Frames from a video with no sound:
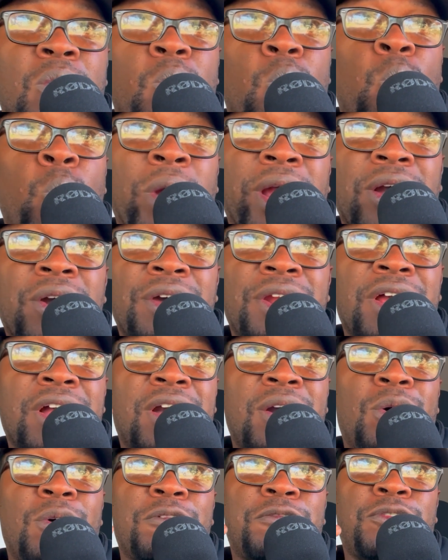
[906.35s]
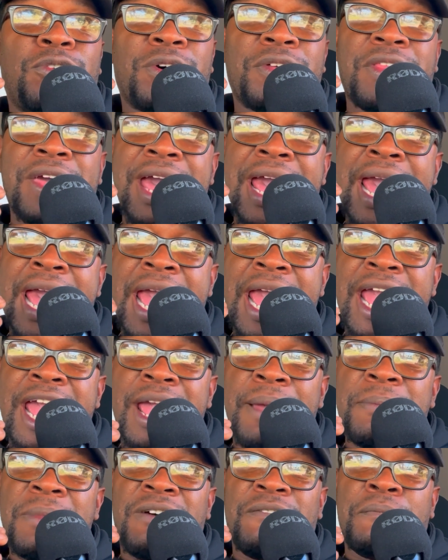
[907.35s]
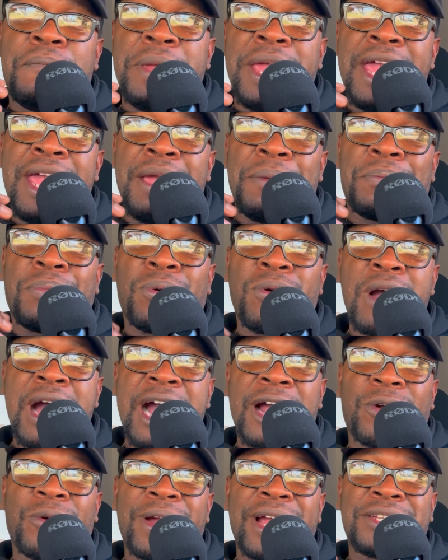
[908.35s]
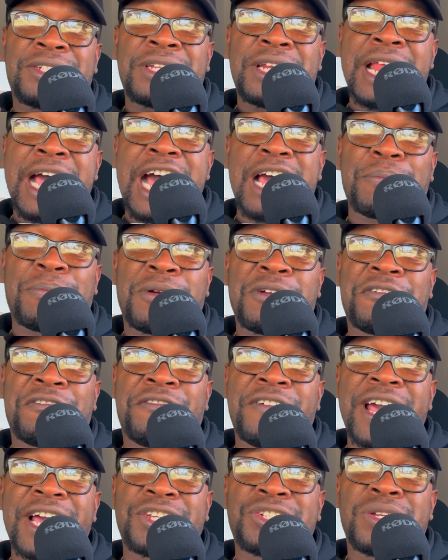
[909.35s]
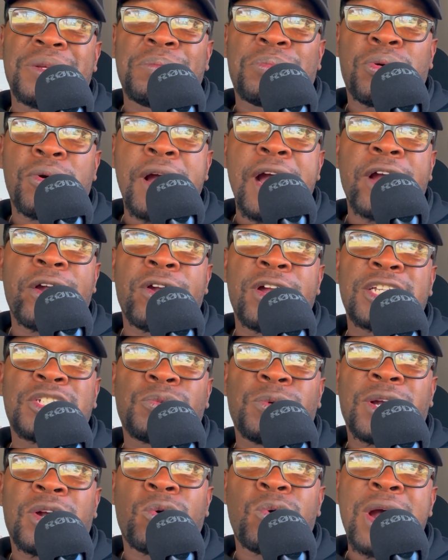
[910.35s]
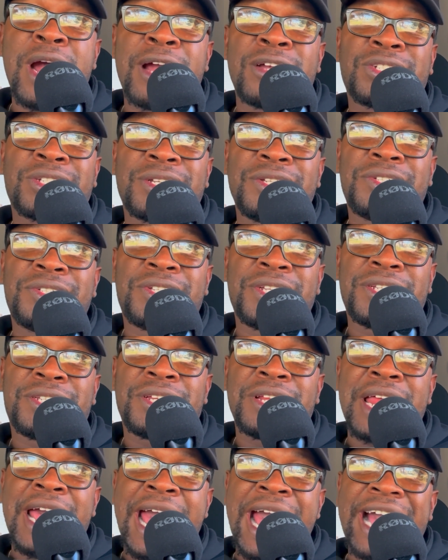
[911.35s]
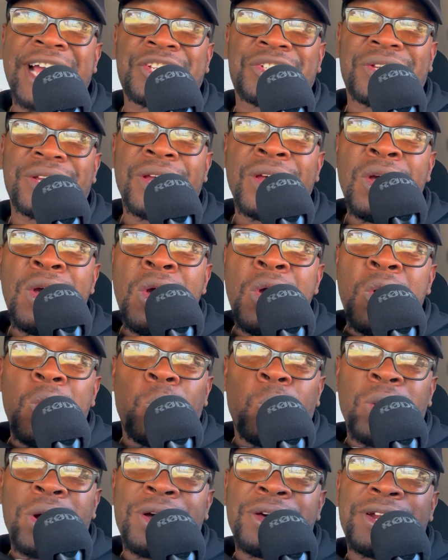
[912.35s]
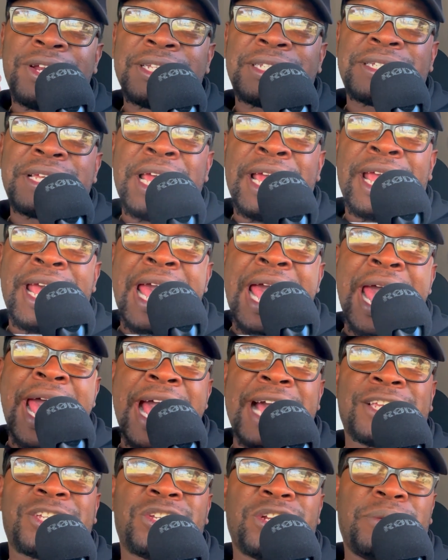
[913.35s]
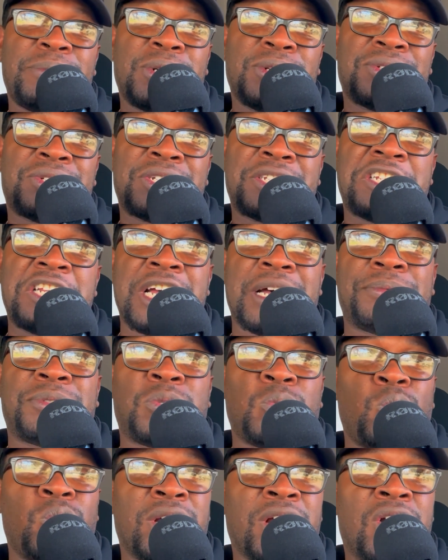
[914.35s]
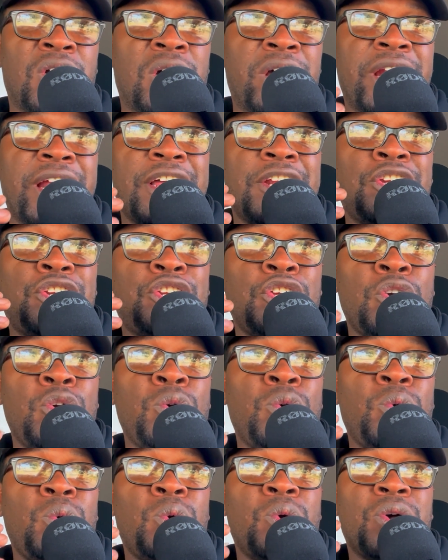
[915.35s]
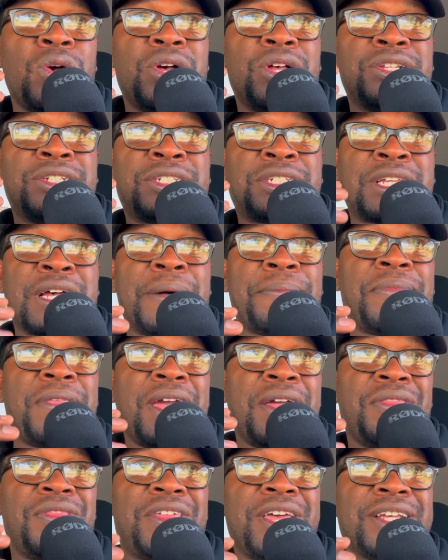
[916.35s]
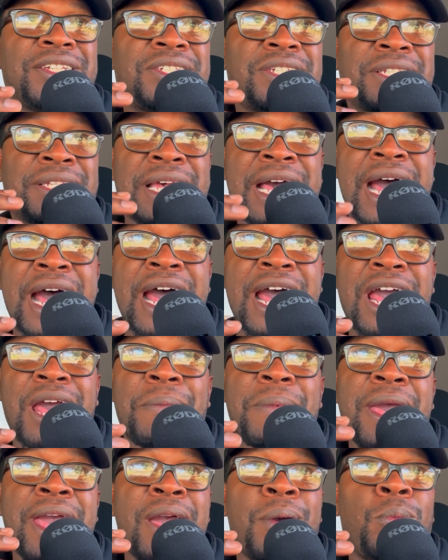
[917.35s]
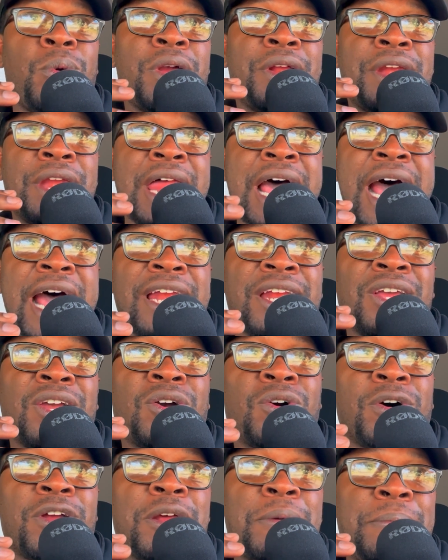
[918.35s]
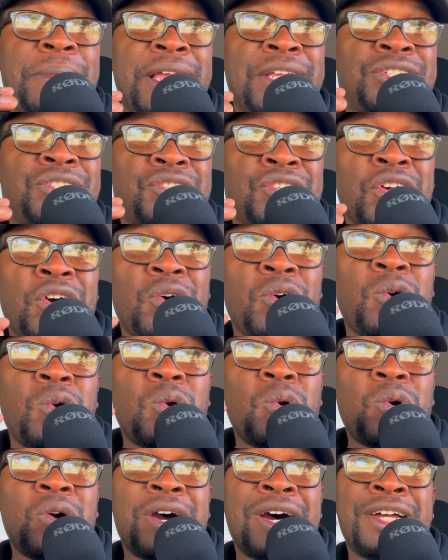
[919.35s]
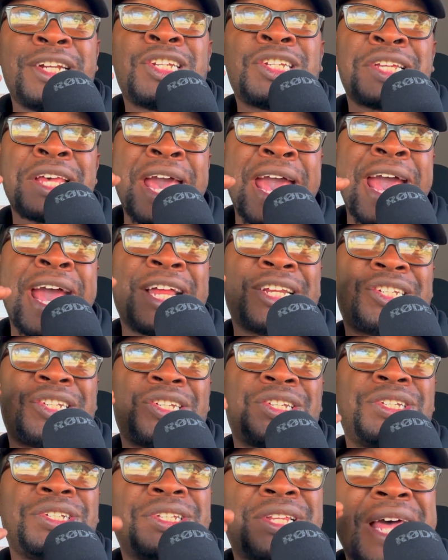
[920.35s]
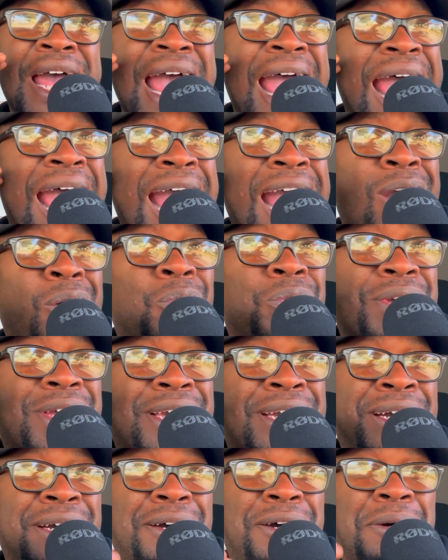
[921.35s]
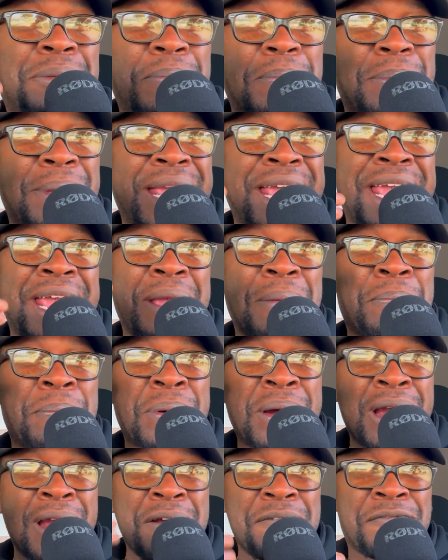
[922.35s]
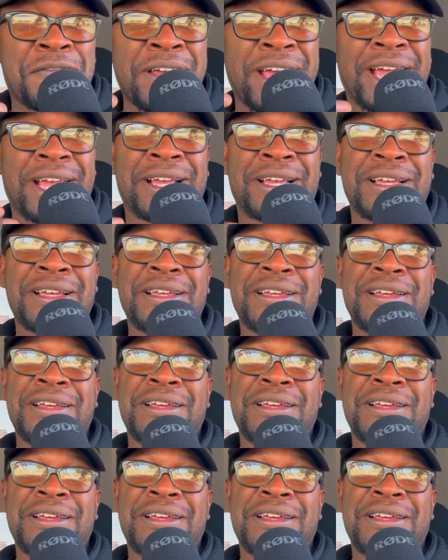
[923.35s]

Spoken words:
We're going to go for the aim of being progress, not perfection. Progress requires consistent action. We're going to take actionable steps. We're going to do something this time, and we're not going to be so attached to the outcome being perfect.